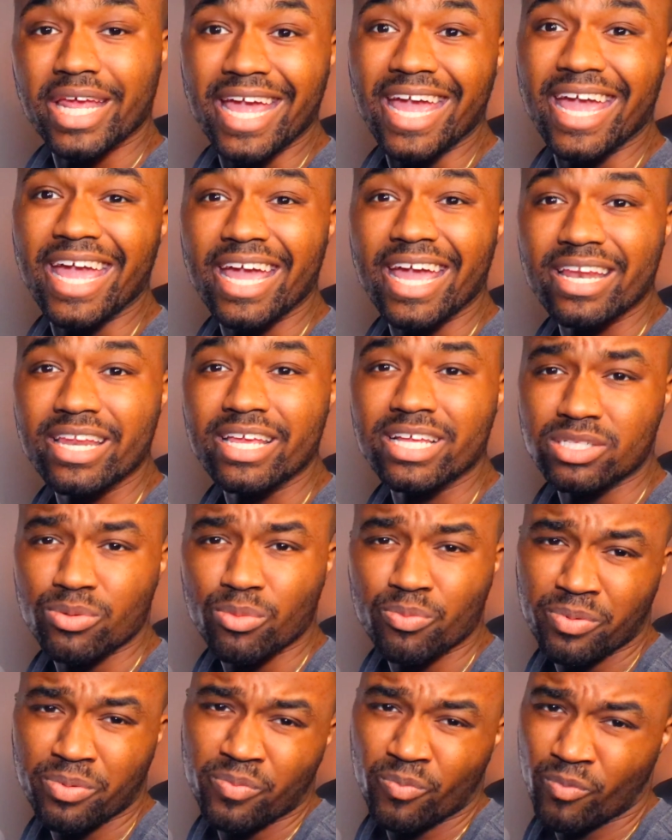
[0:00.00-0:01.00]
handy. It's
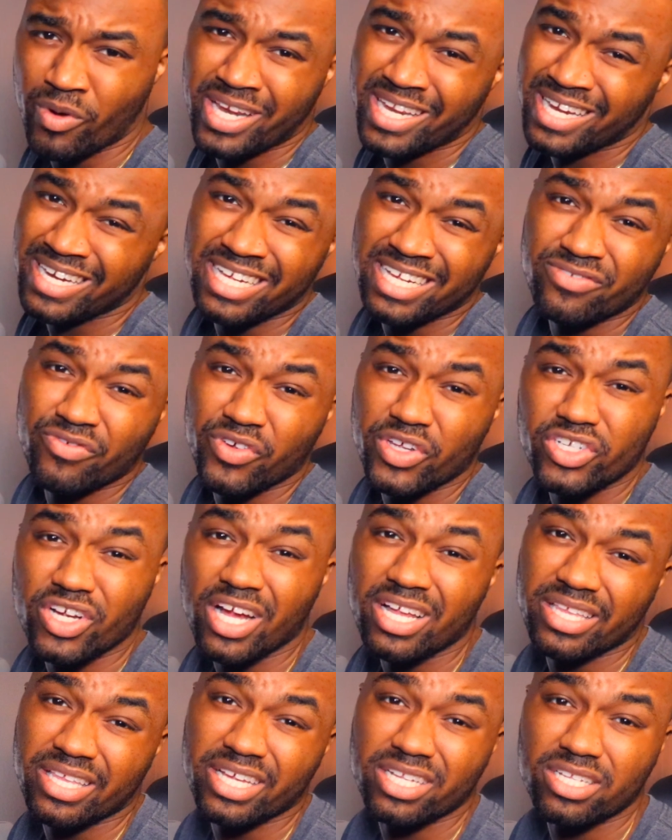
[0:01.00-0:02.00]
a really nice feature.
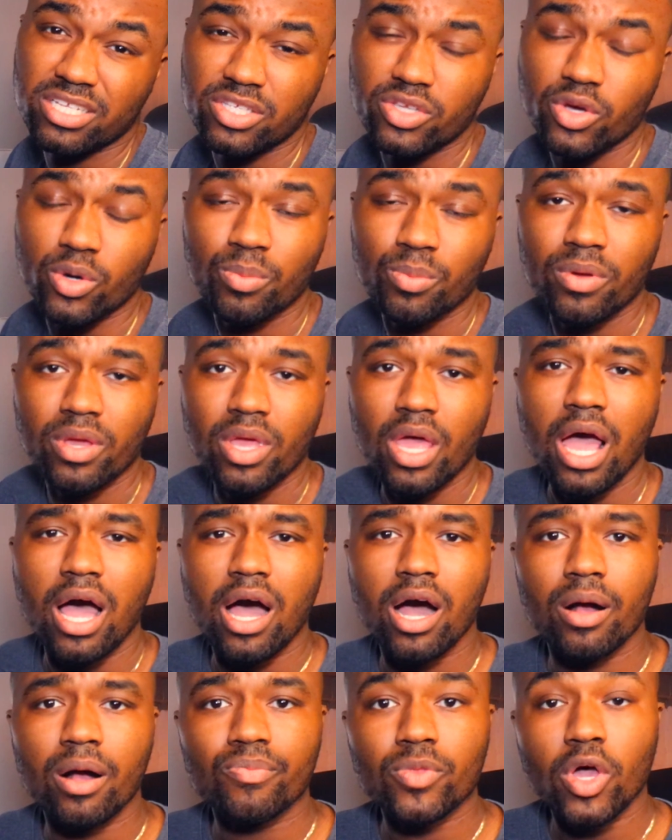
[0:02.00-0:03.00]
I think it's dope.
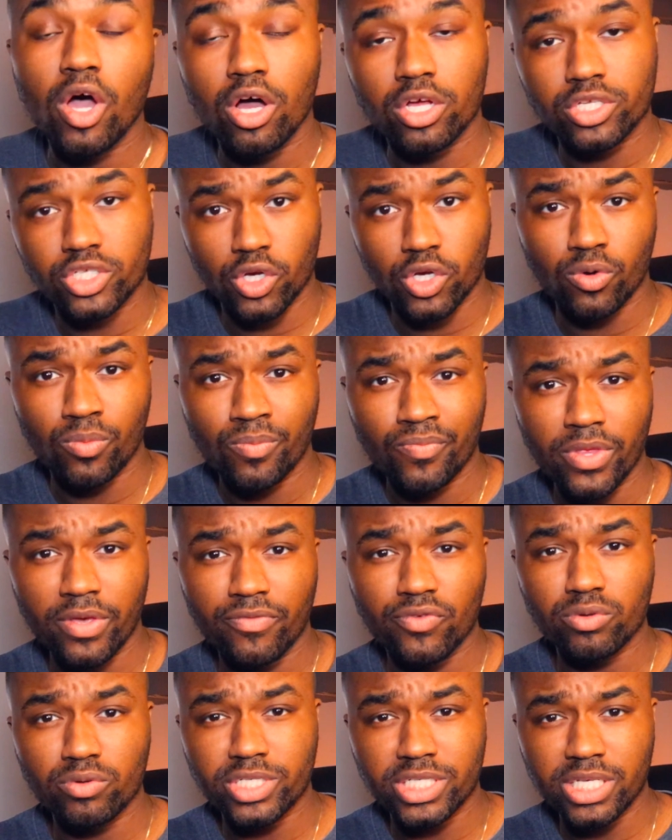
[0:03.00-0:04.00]
Also,
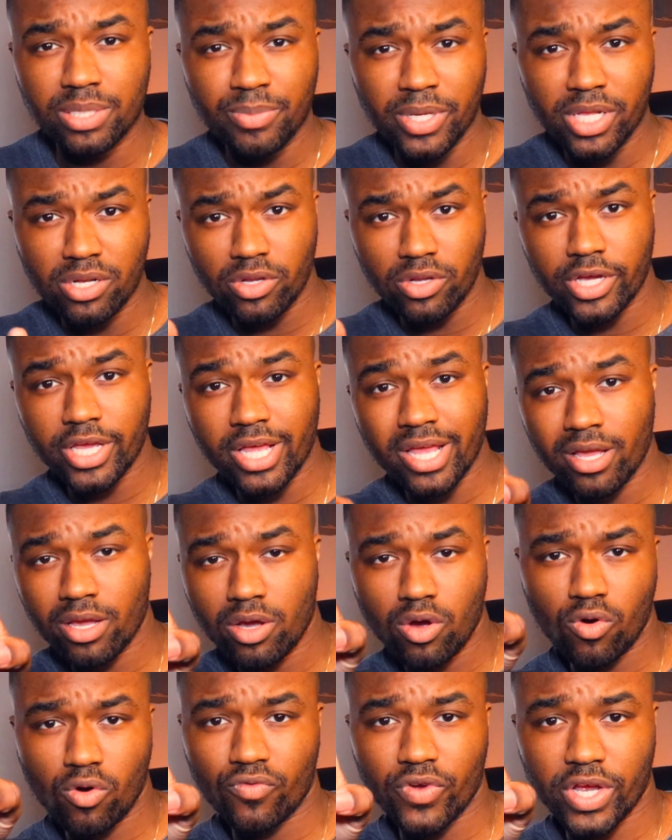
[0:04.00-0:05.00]
if you see me looking
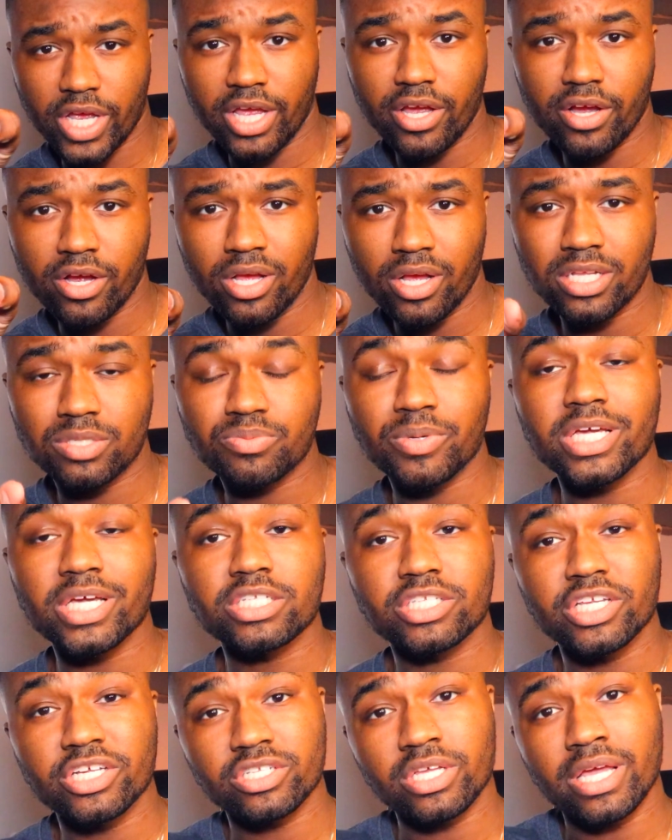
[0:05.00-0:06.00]
over here, it's
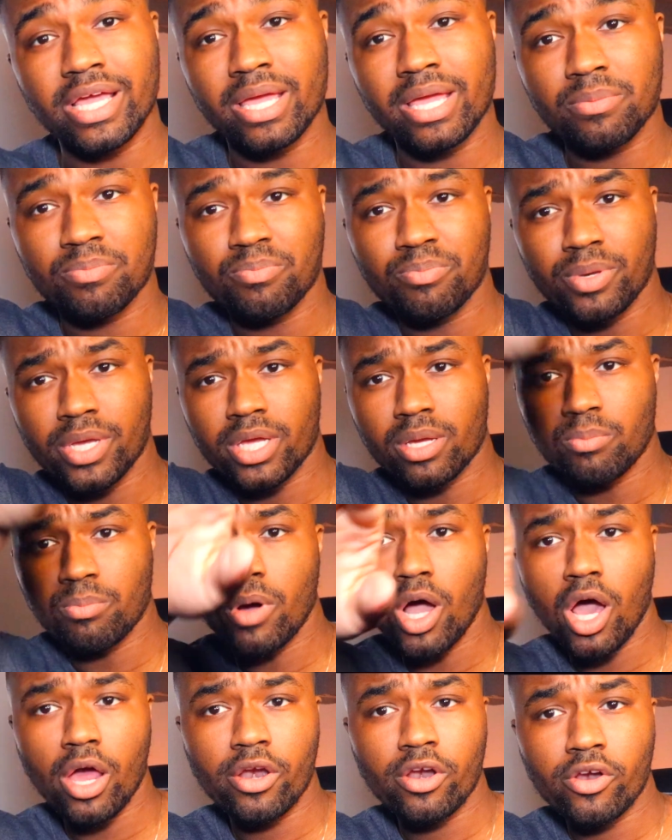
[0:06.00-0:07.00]
because there's a big
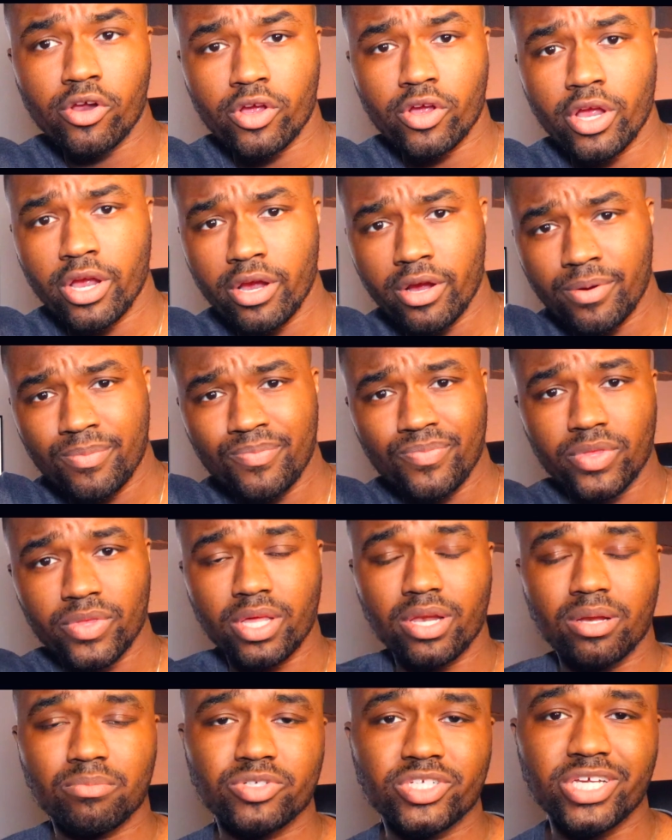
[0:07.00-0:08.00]
monitor here
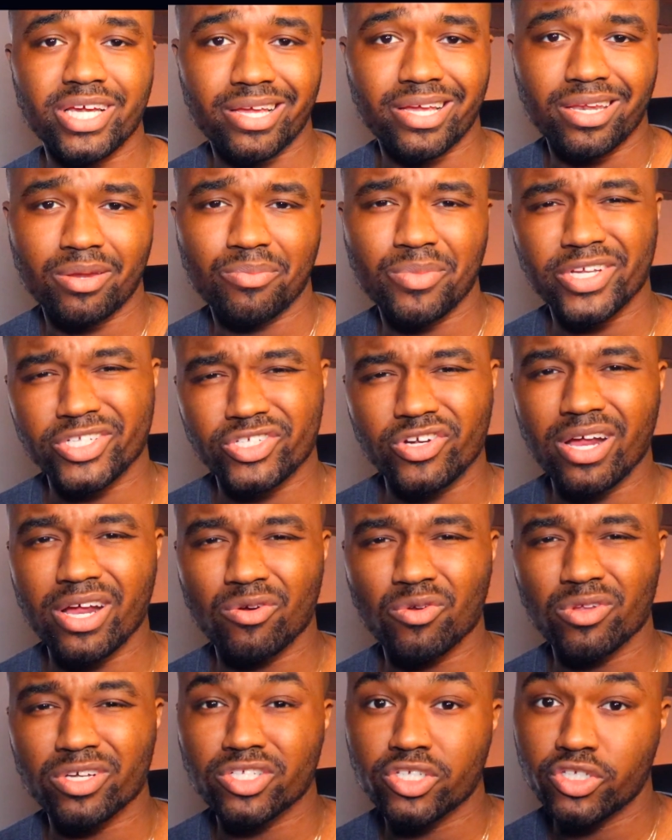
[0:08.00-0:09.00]
and I'm checking to make sure I
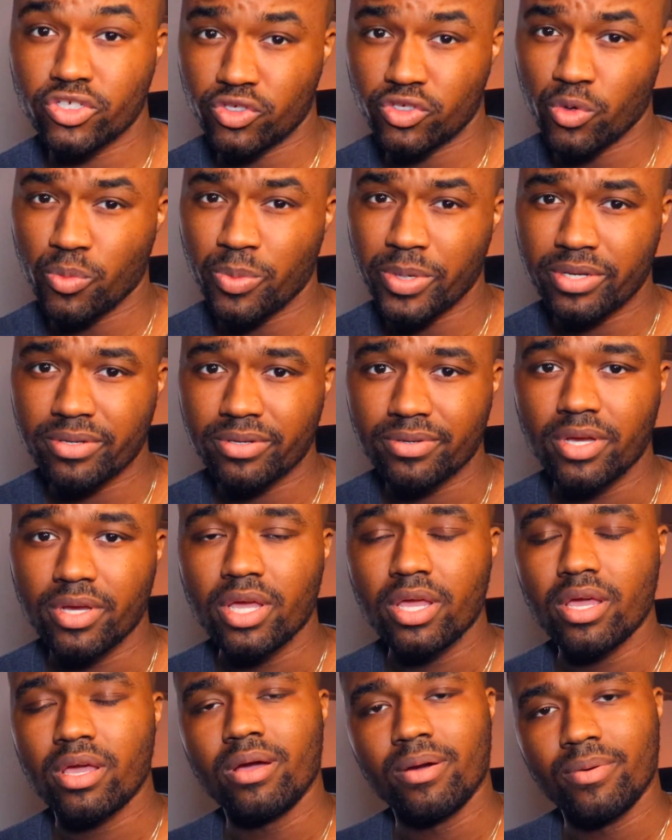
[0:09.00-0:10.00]
don't look stupid.
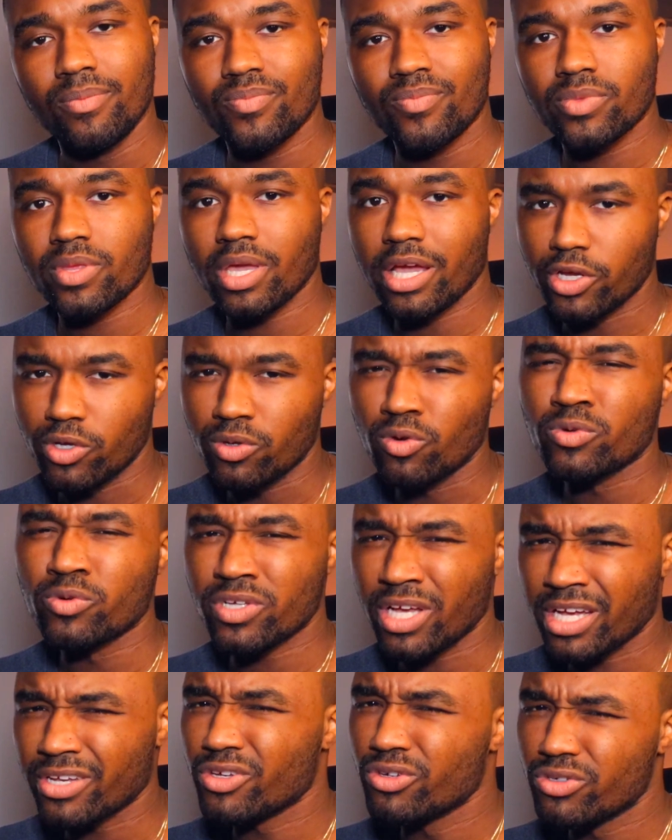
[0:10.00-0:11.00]
I
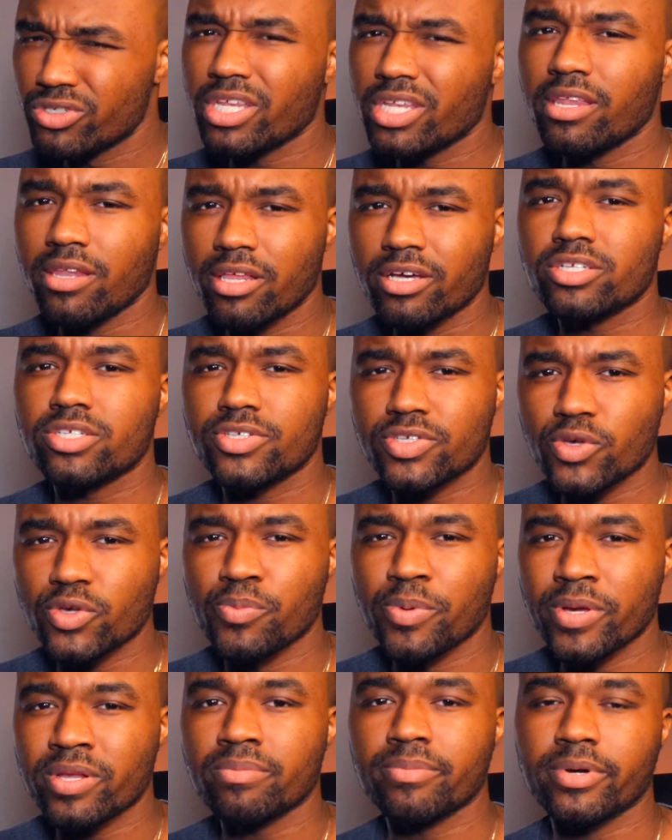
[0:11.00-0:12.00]
usually look
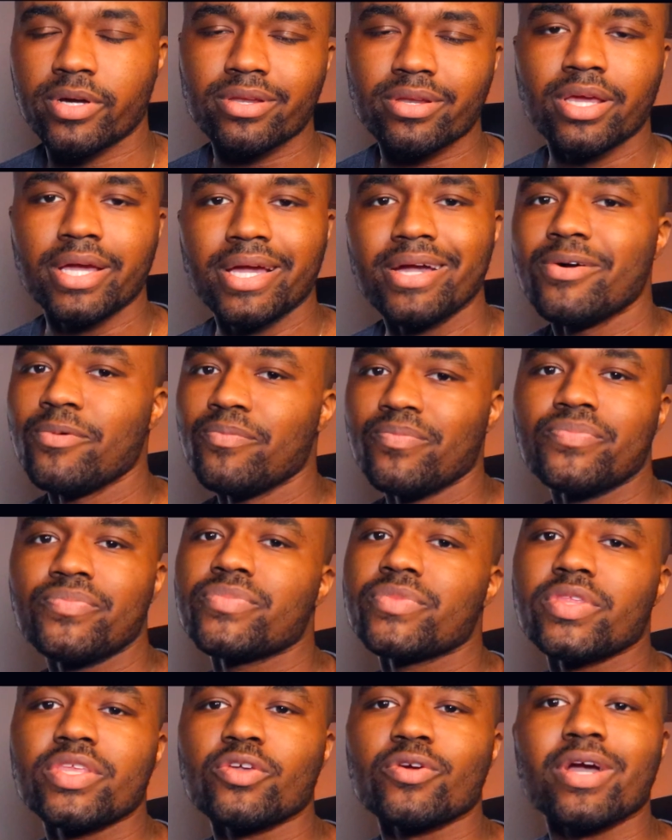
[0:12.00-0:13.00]
stupid, but
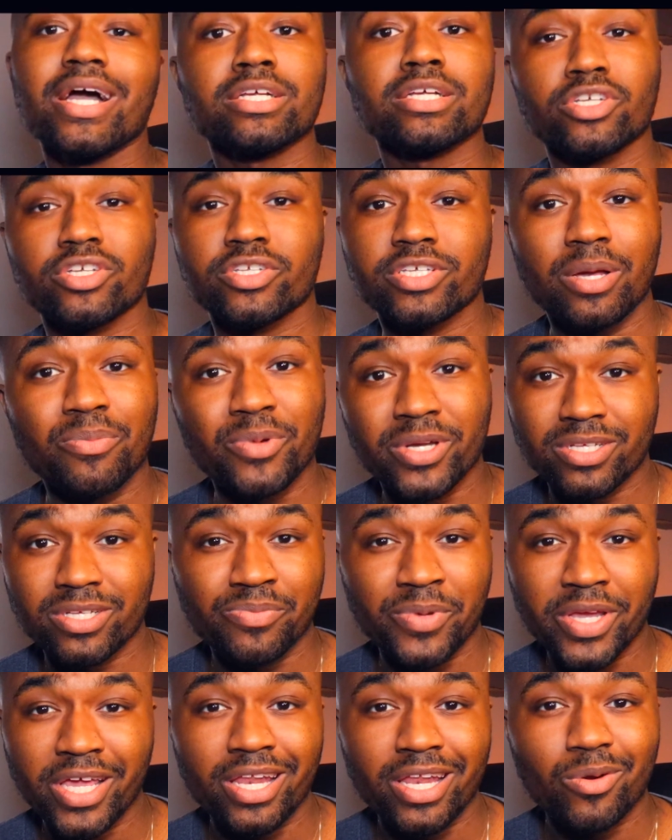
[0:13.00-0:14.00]
you guys are subbing to
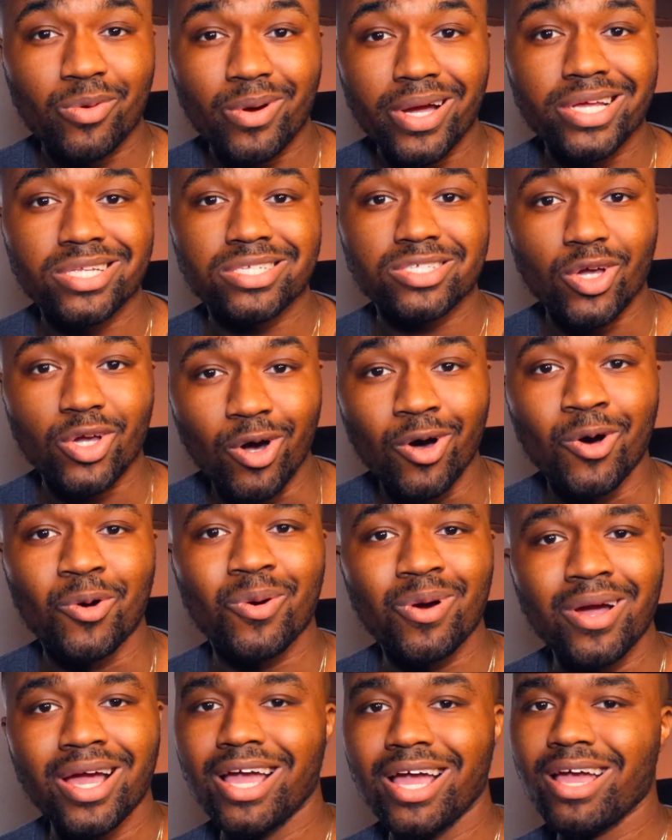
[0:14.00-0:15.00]
me anyway, so